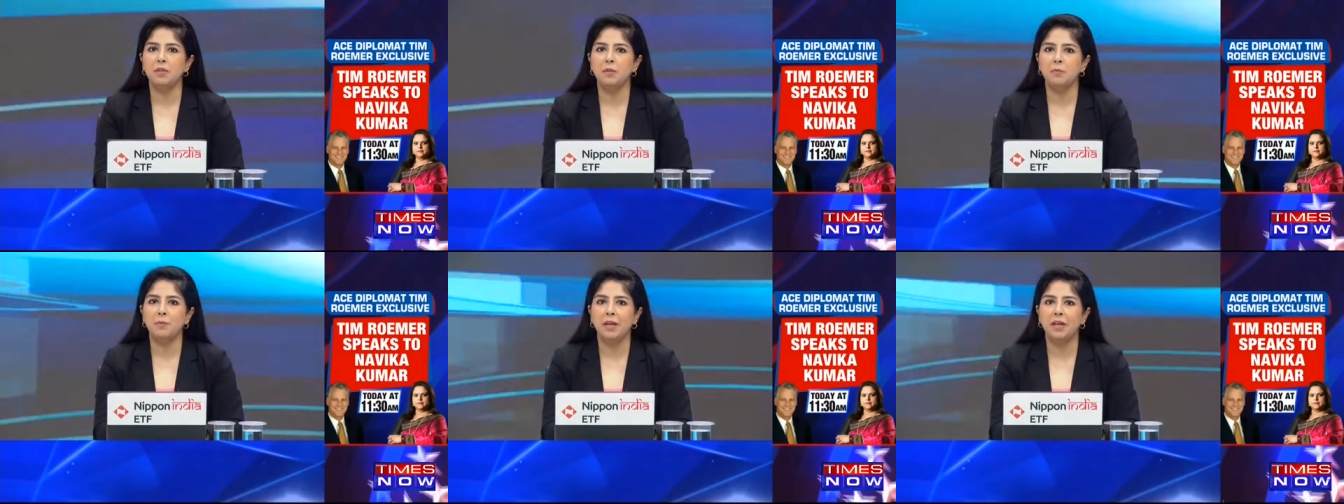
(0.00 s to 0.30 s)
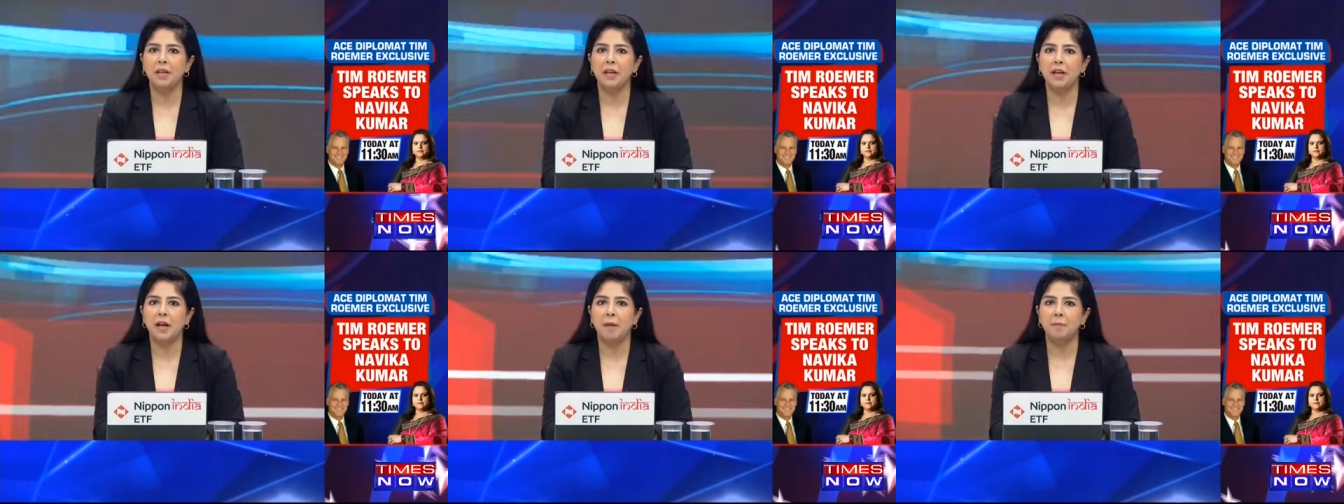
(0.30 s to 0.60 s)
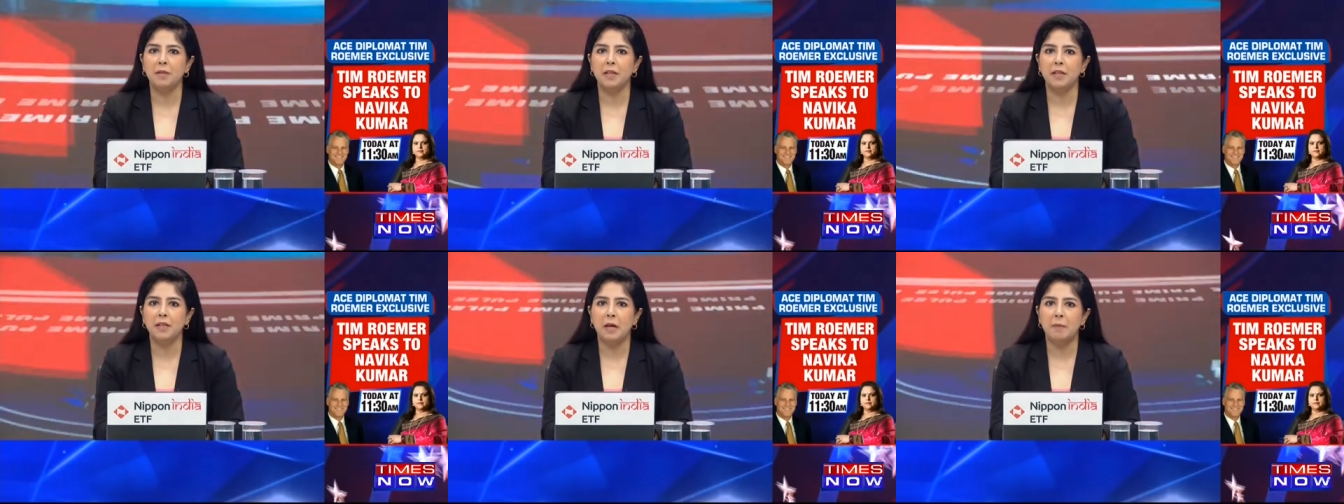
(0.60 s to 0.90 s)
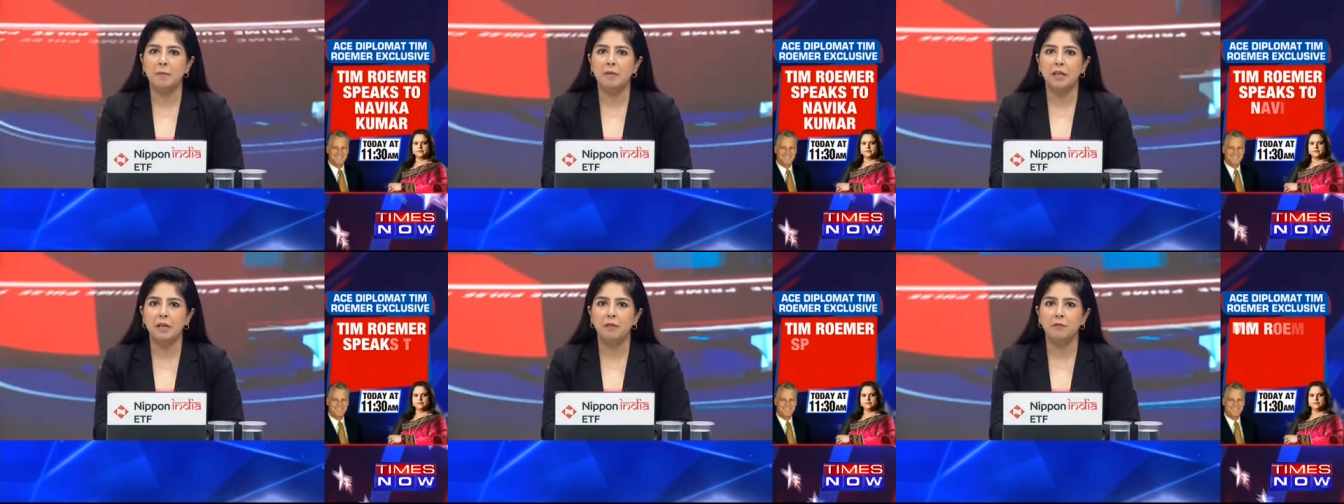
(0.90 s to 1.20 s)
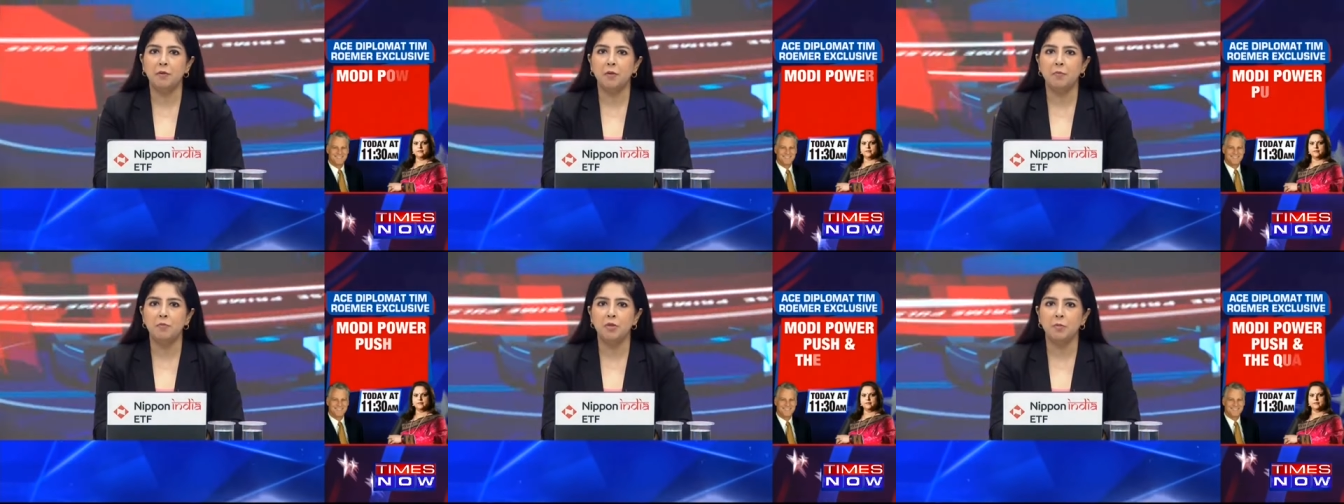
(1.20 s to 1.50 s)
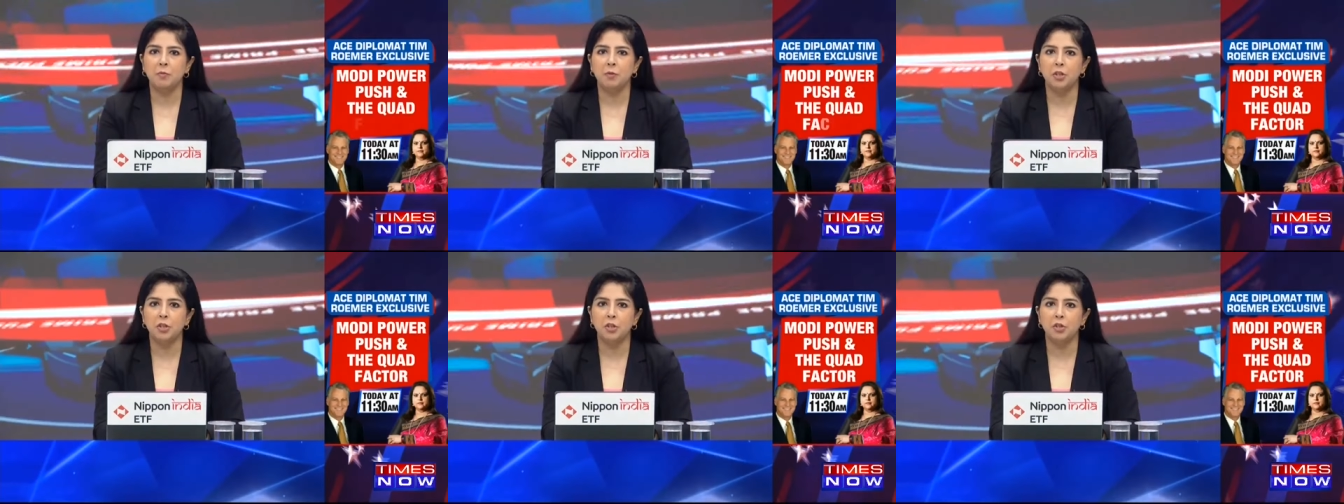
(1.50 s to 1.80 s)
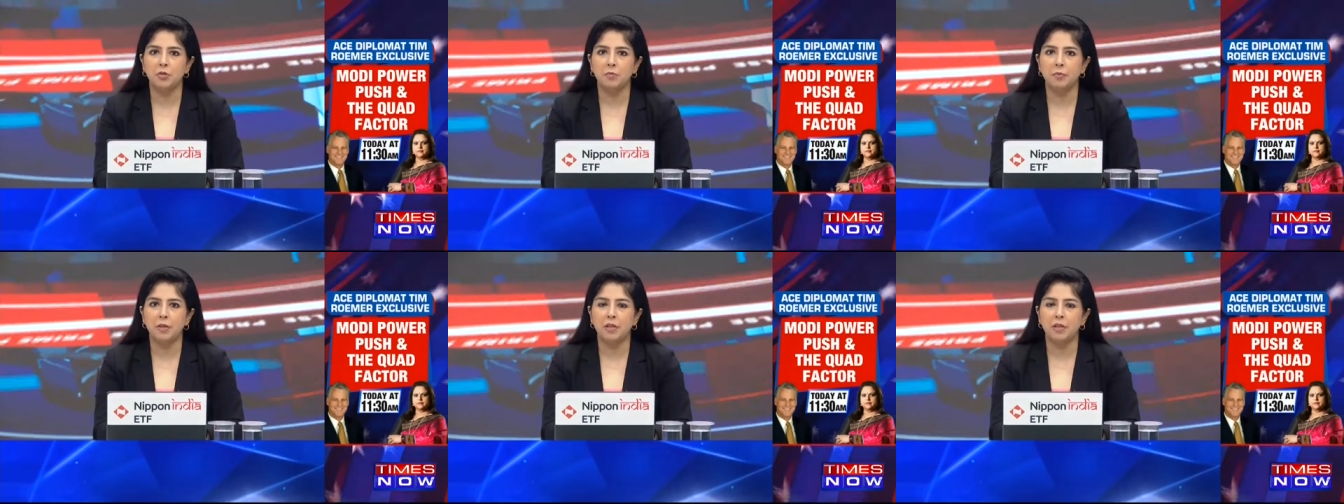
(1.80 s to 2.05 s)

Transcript: Breaking update coming in from Jammu and Kashmir,